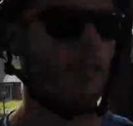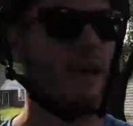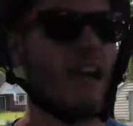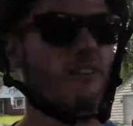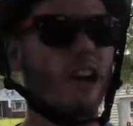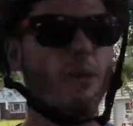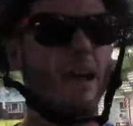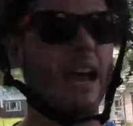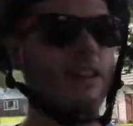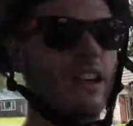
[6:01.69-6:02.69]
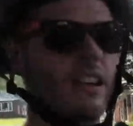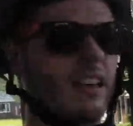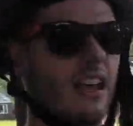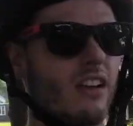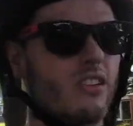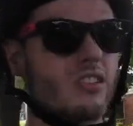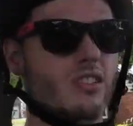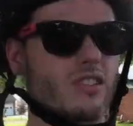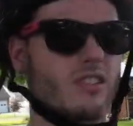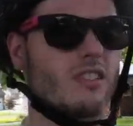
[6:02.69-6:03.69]
Backfire battery indicators
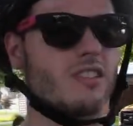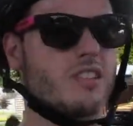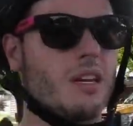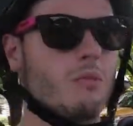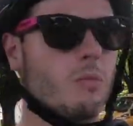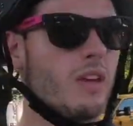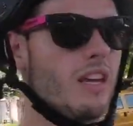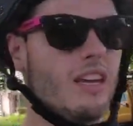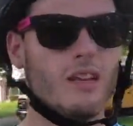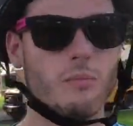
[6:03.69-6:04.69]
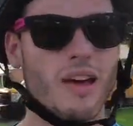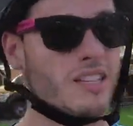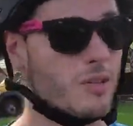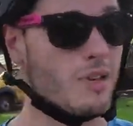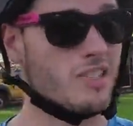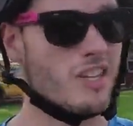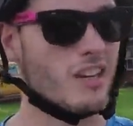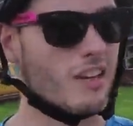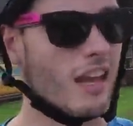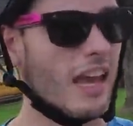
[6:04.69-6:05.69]
seem to be pessimistic,
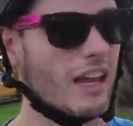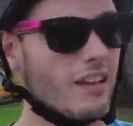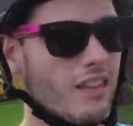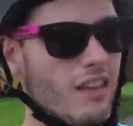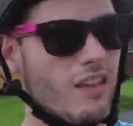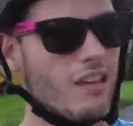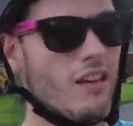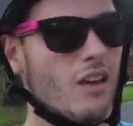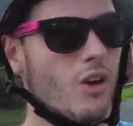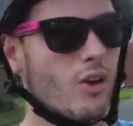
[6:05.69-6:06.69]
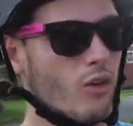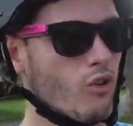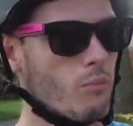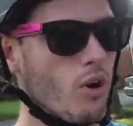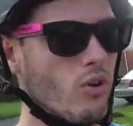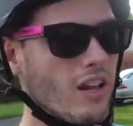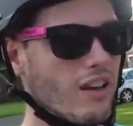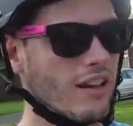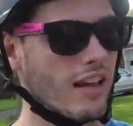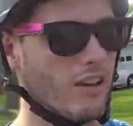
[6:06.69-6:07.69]
and the remote
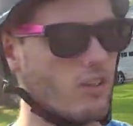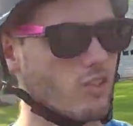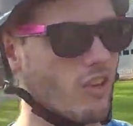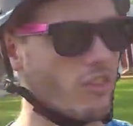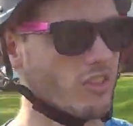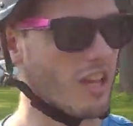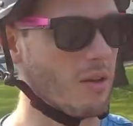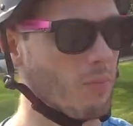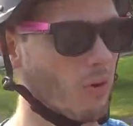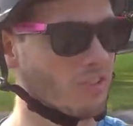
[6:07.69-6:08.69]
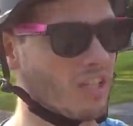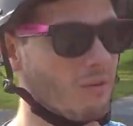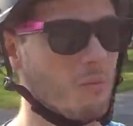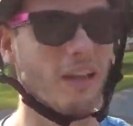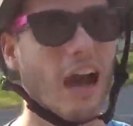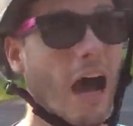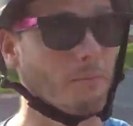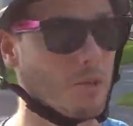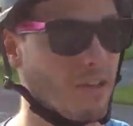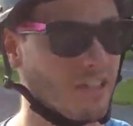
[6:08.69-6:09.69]
indicators on the Skatebolt seem to be
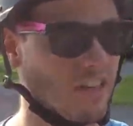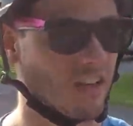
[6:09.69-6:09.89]
optimistic.